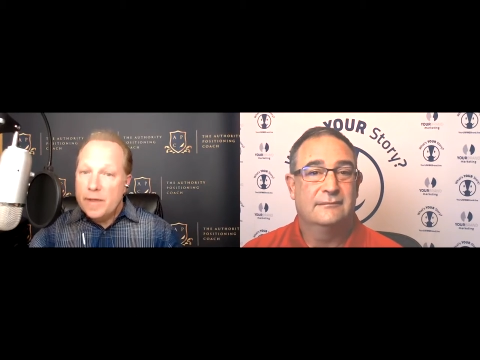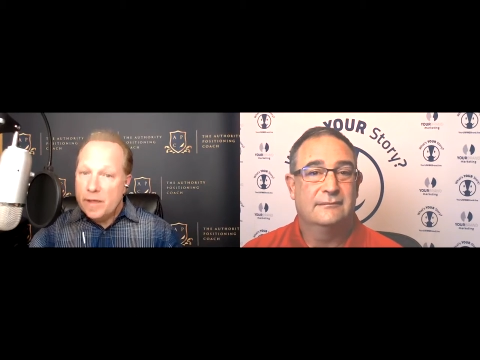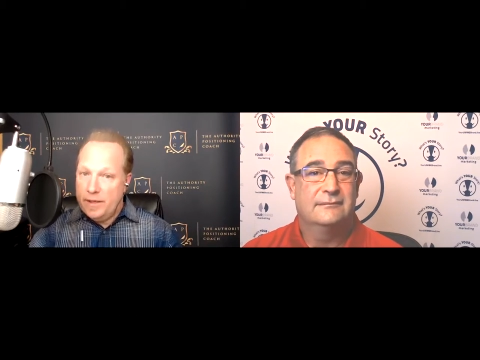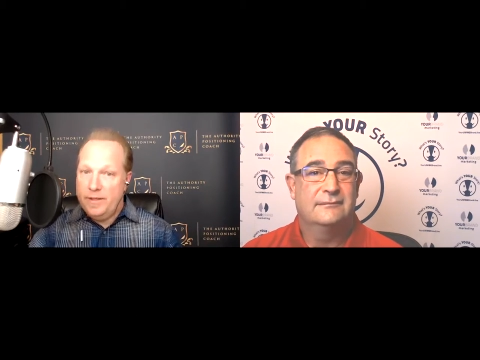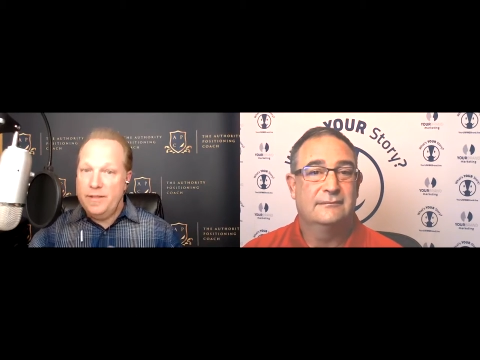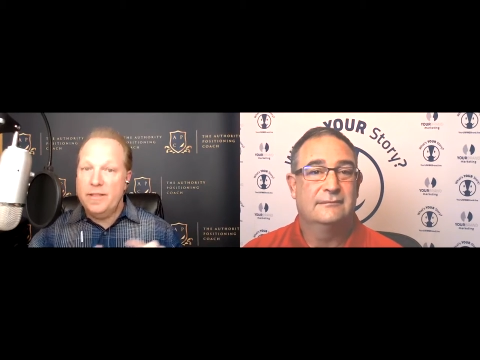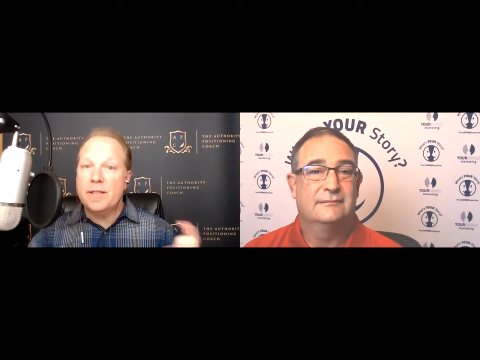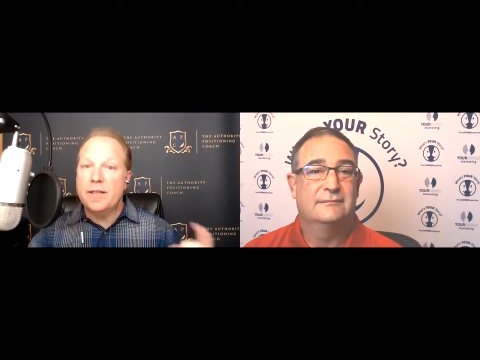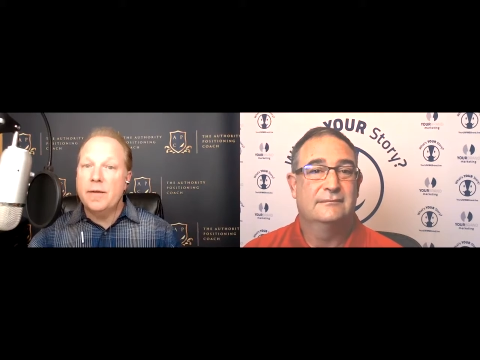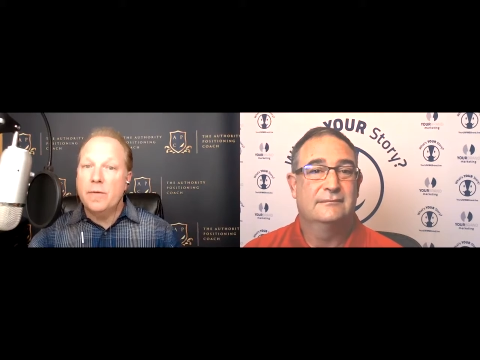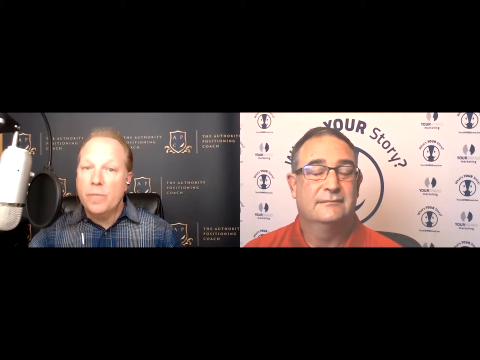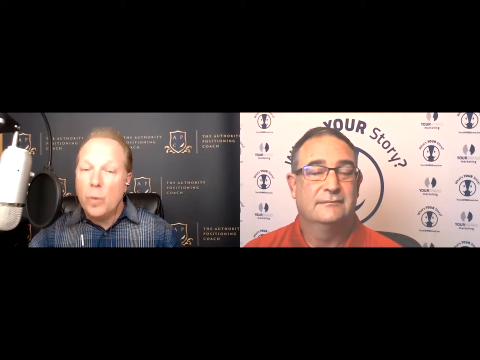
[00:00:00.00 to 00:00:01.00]
Speaker 1: a
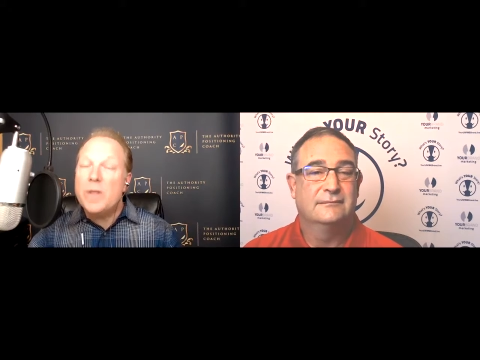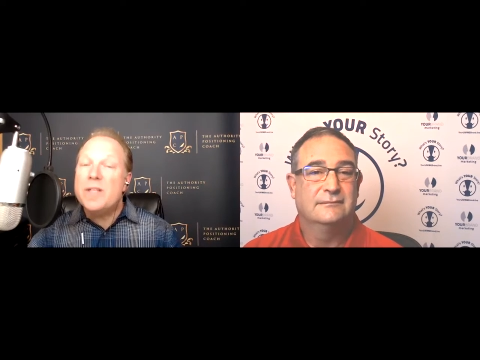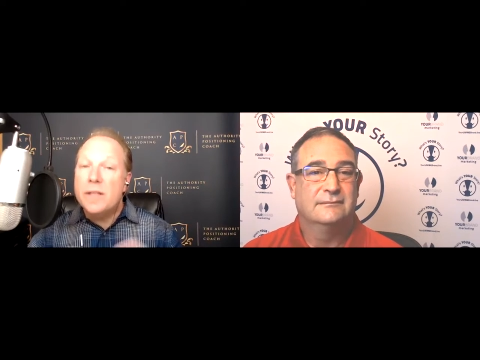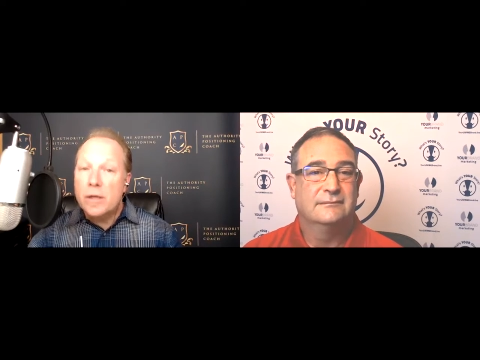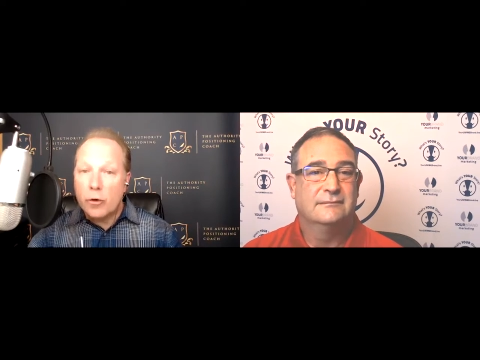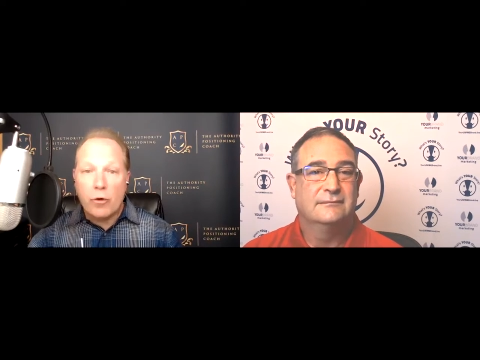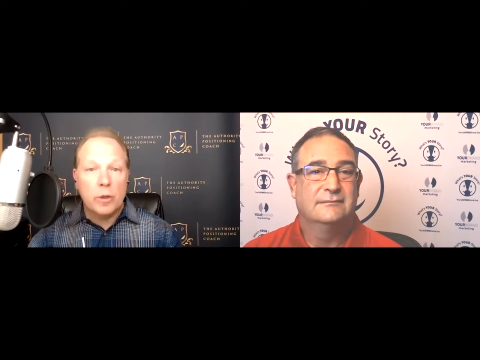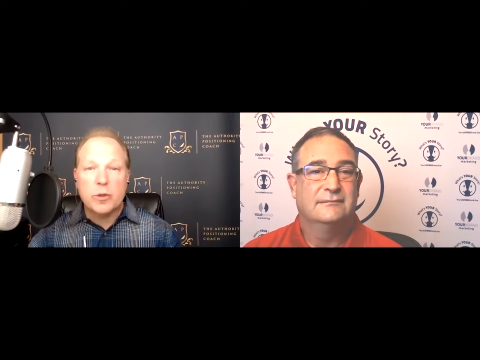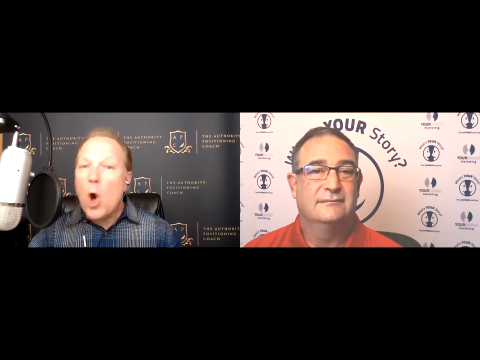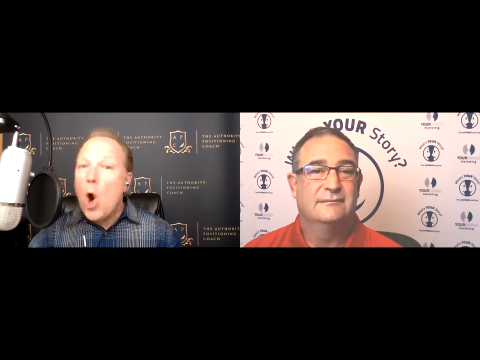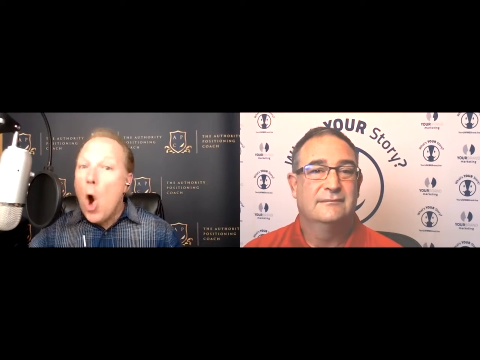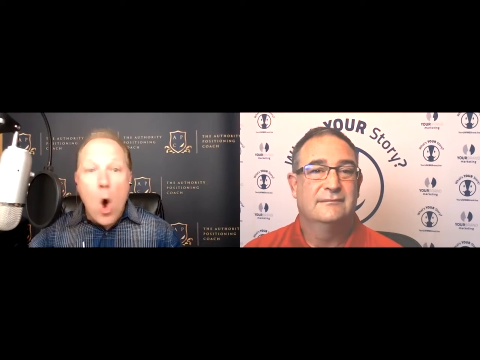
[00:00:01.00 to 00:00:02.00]
consistent voicing across
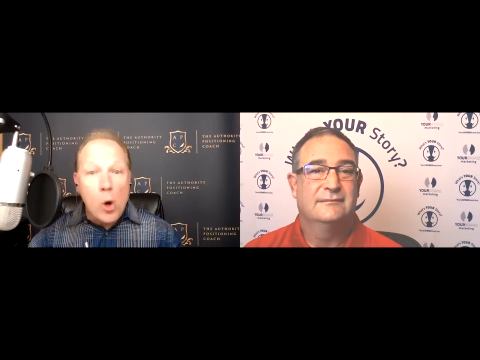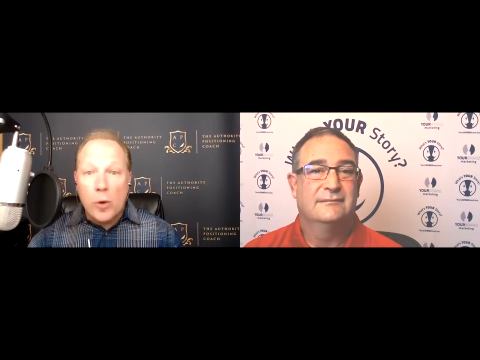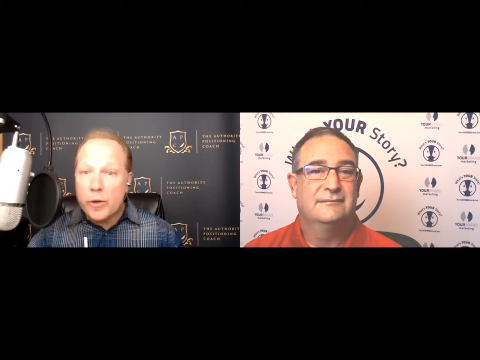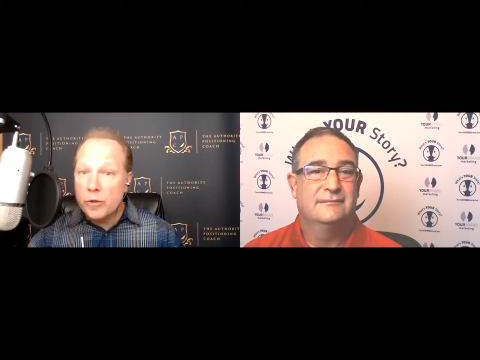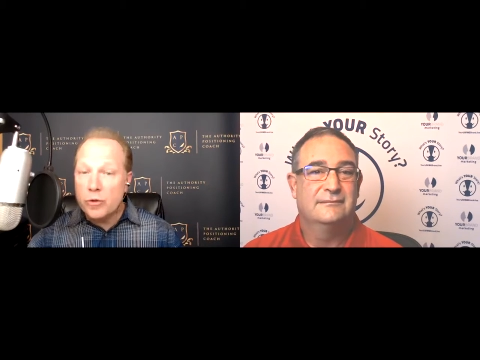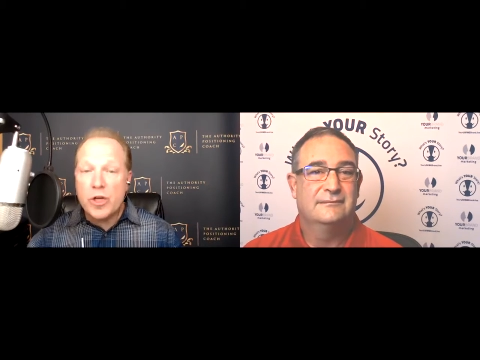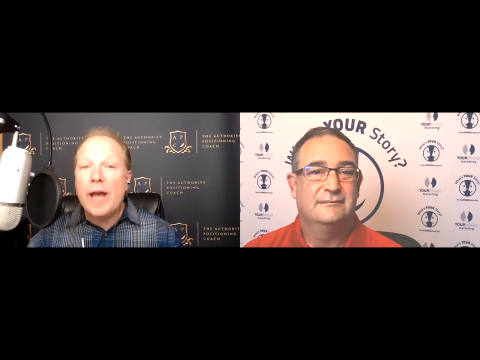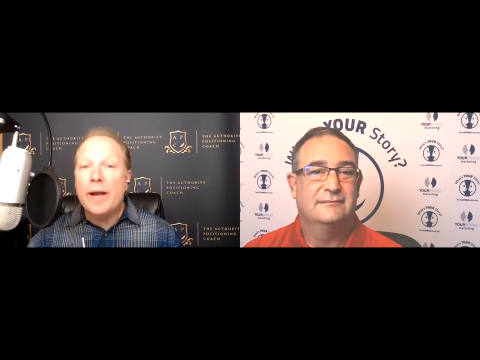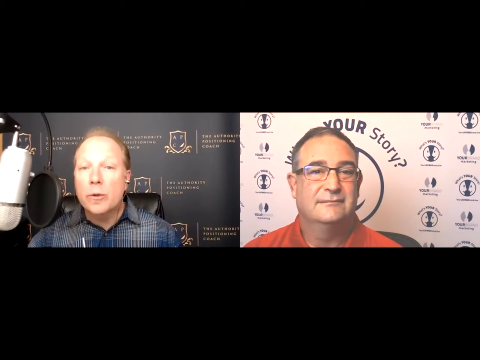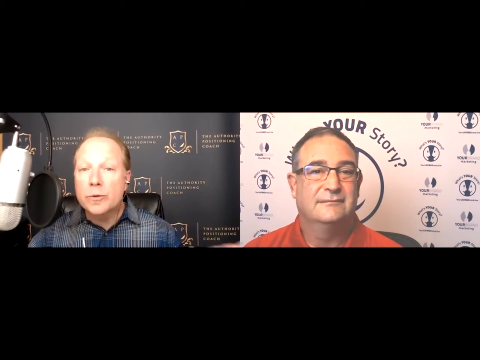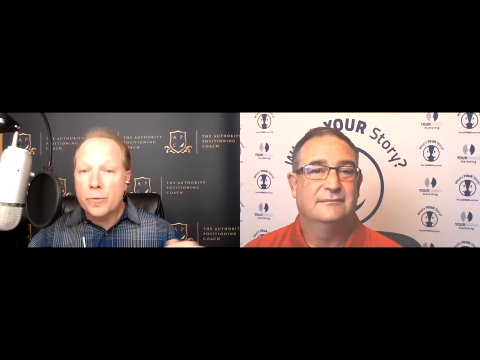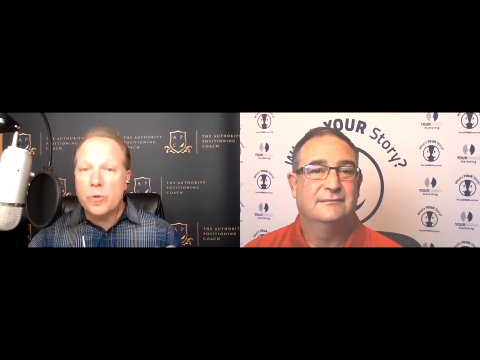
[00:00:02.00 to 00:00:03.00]
all your
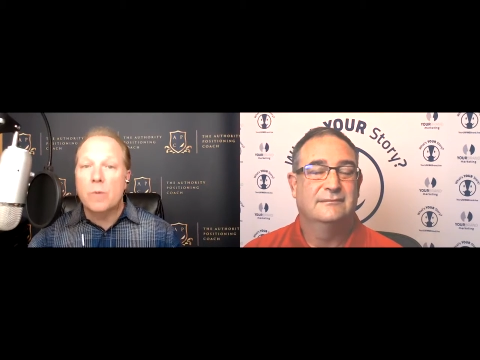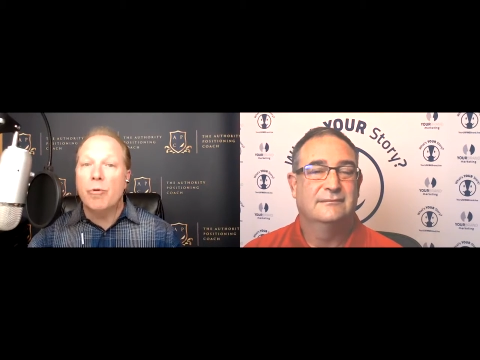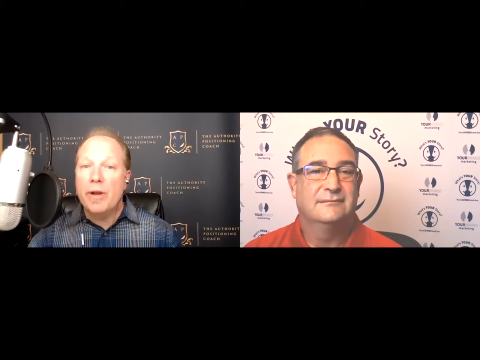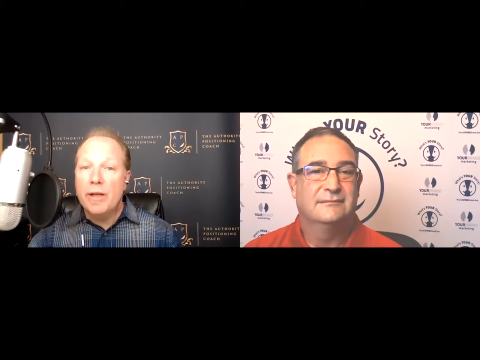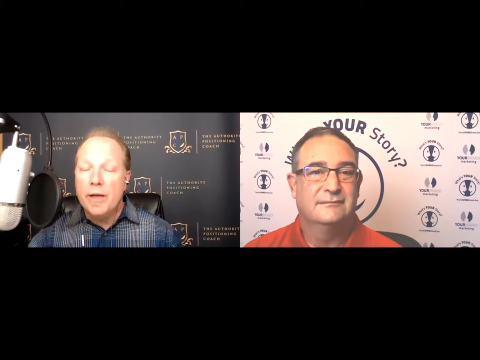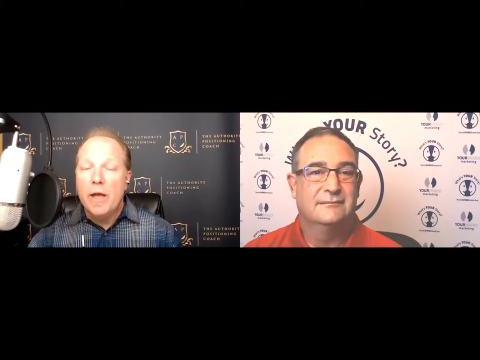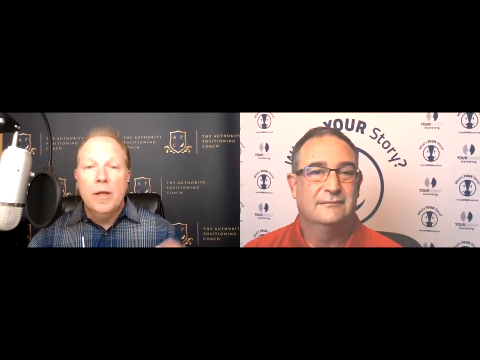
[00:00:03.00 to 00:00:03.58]
channels for your brand.